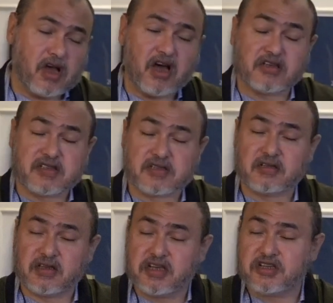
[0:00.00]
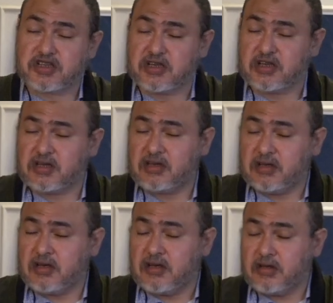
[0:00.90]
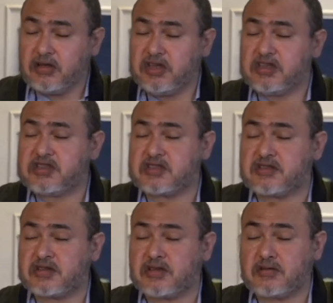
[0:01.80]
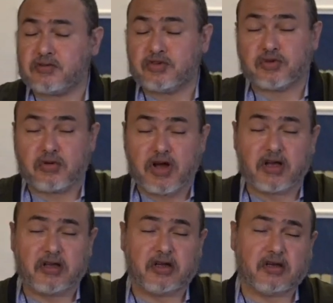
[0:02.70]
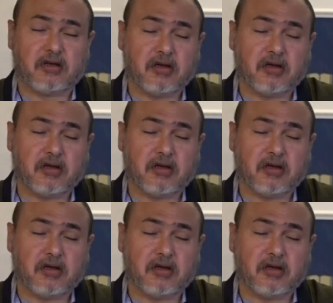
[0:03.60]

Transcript: isolation leads to crying,